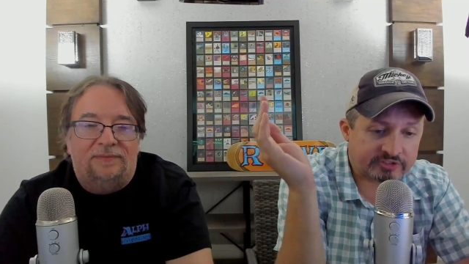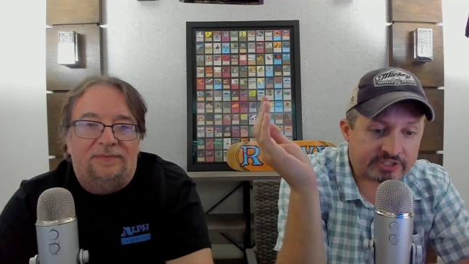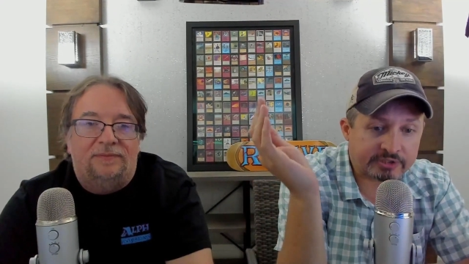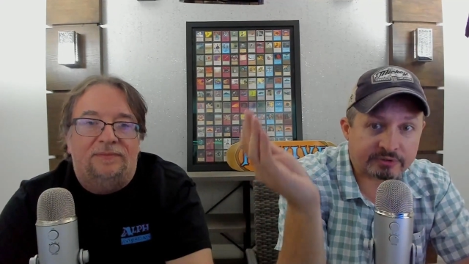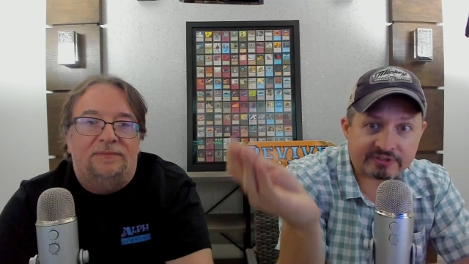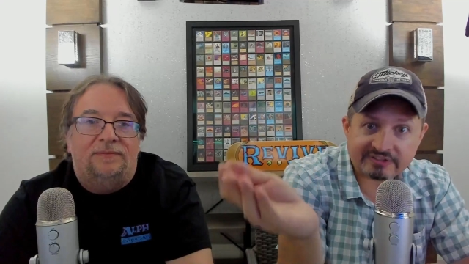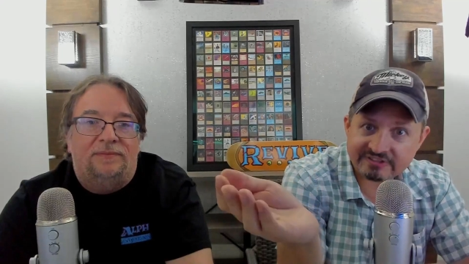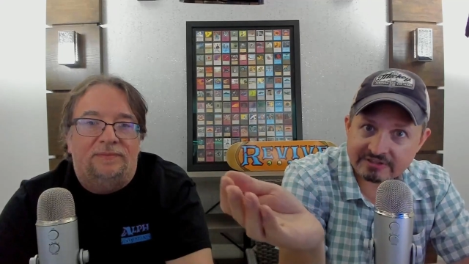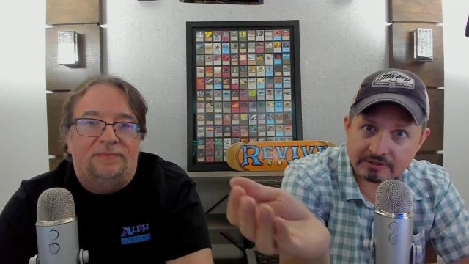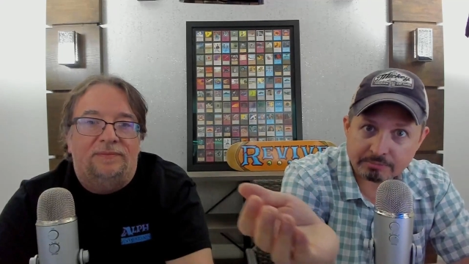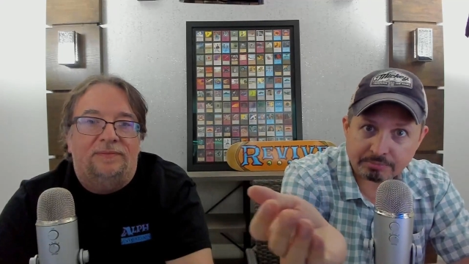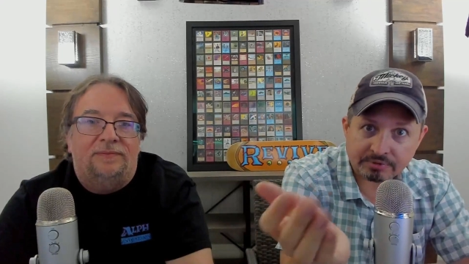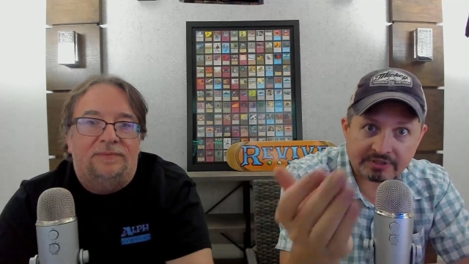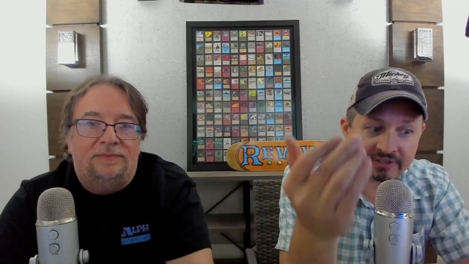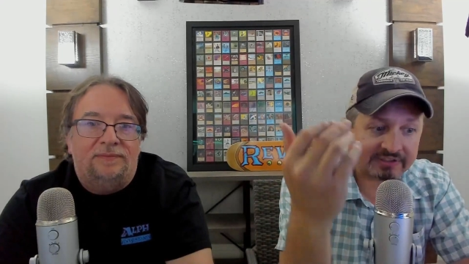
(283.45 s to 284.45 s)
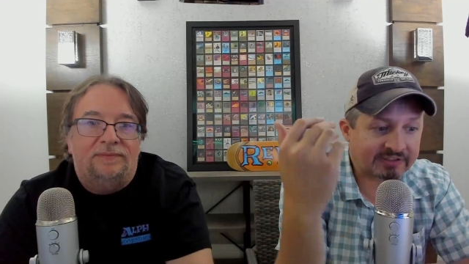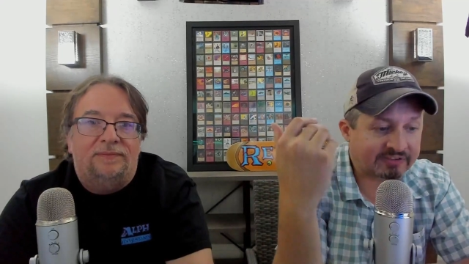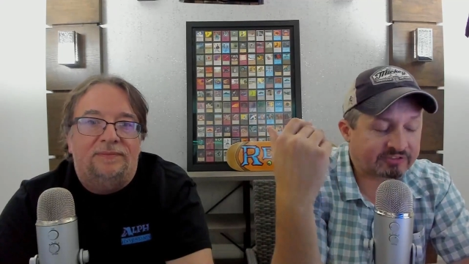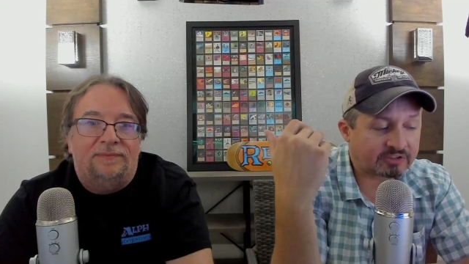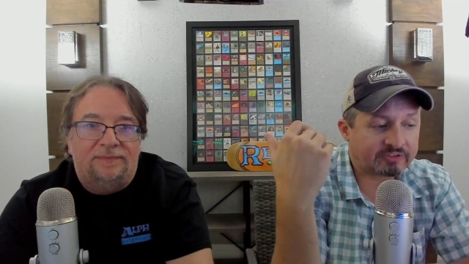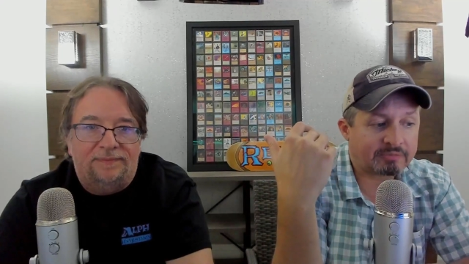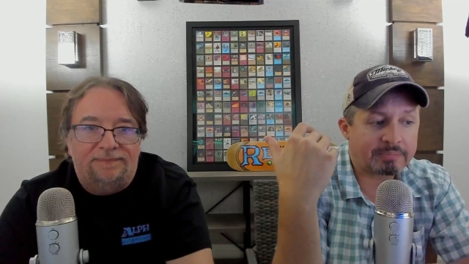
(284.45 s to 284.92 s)
Speaker 1: decreasing the print and
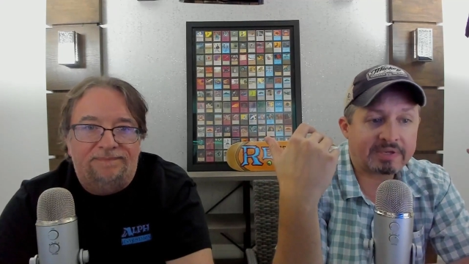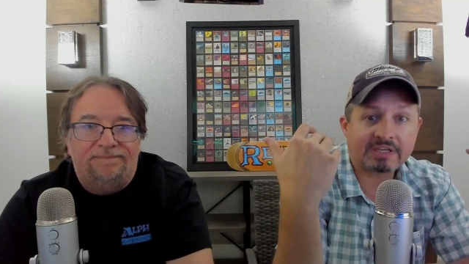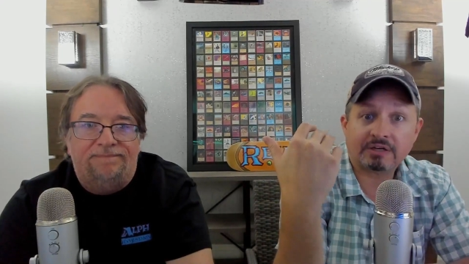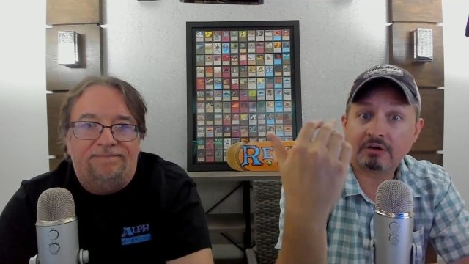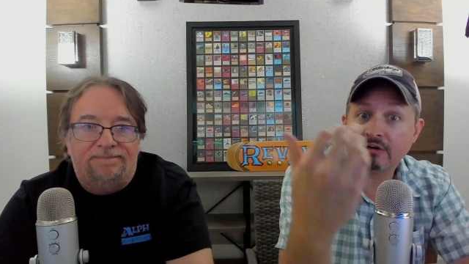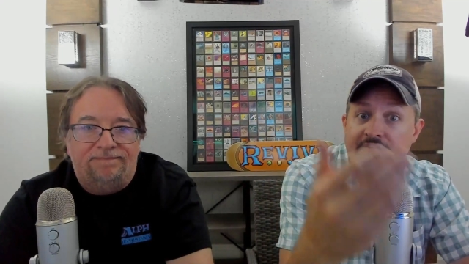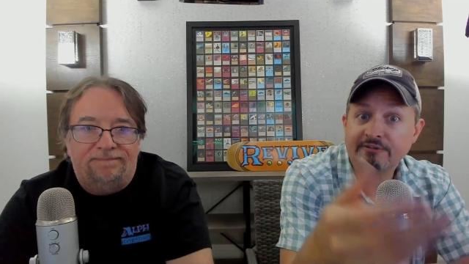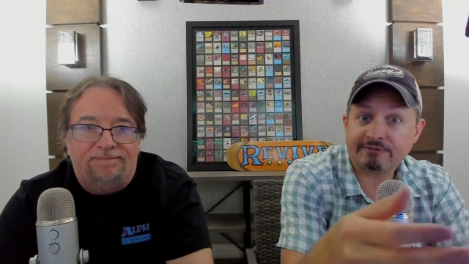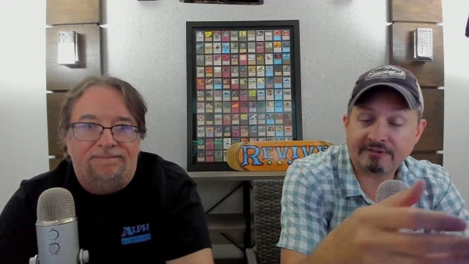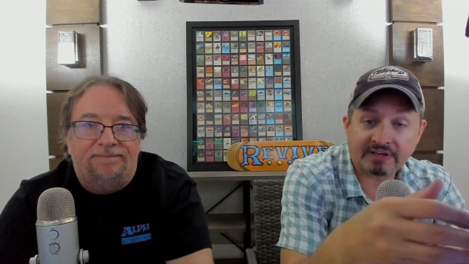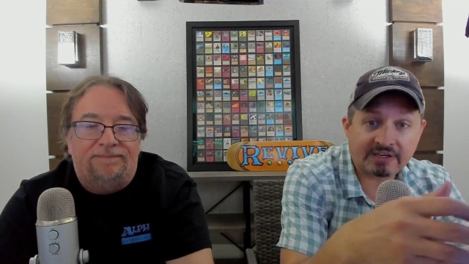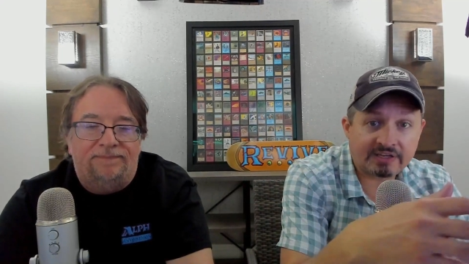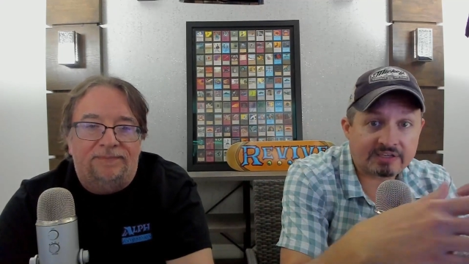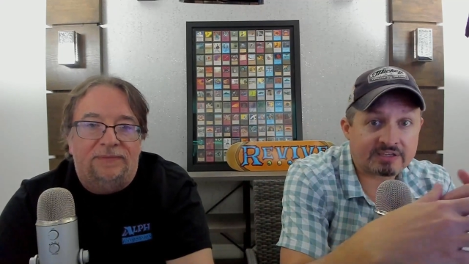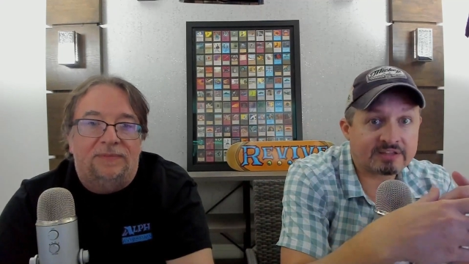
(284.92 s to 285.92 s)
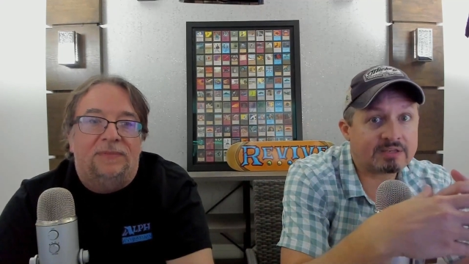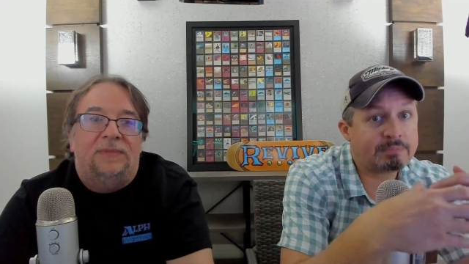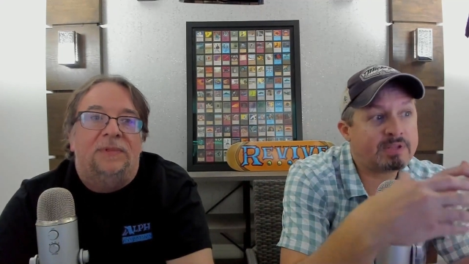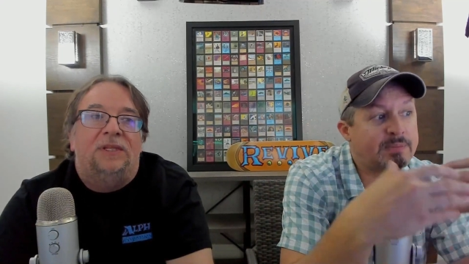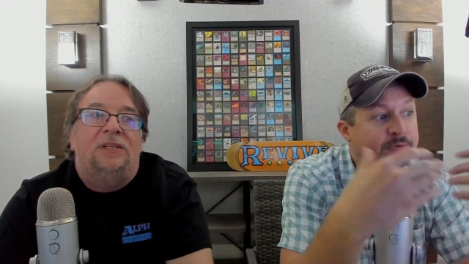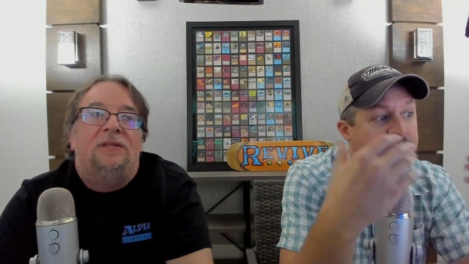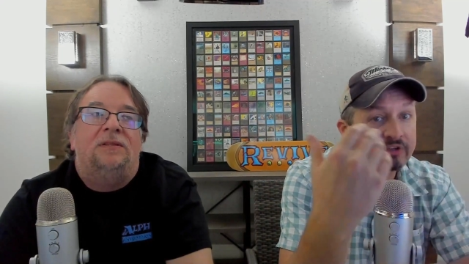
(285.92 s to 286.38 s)
starts making it hard to find and then
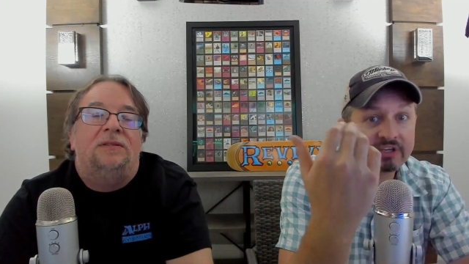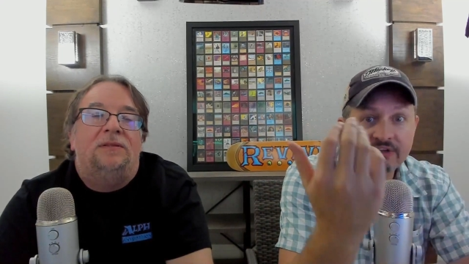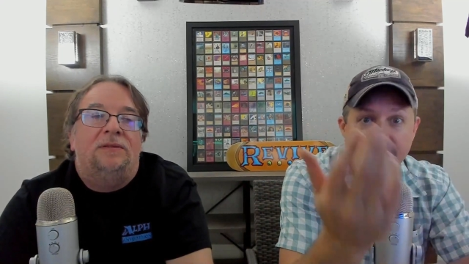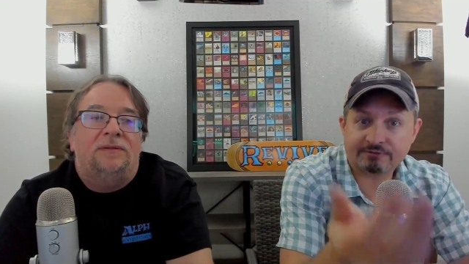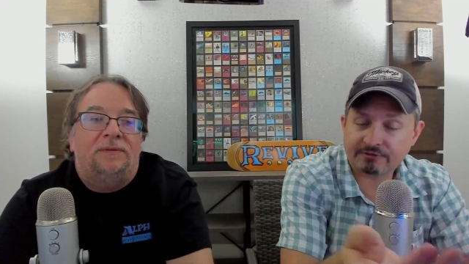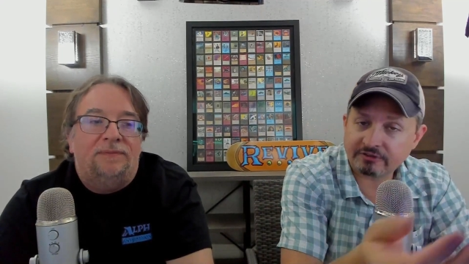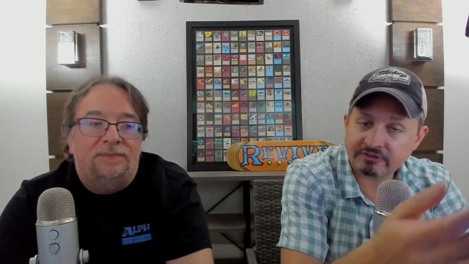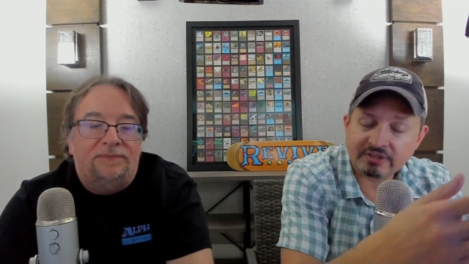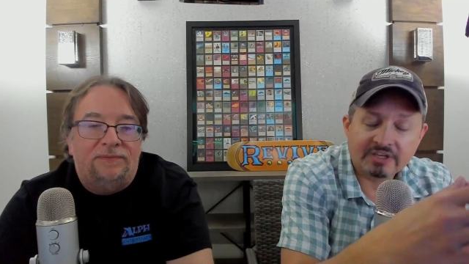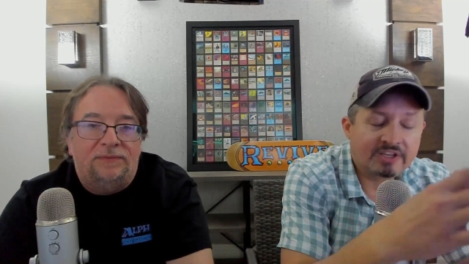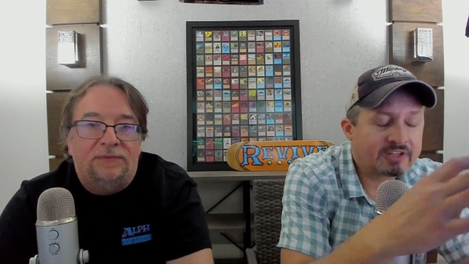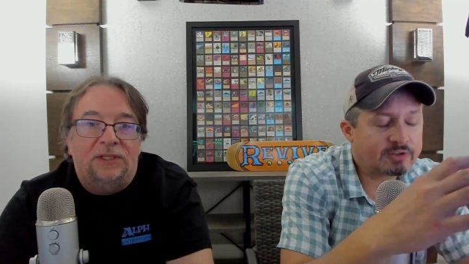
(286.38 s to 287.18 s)
people start getting frustrated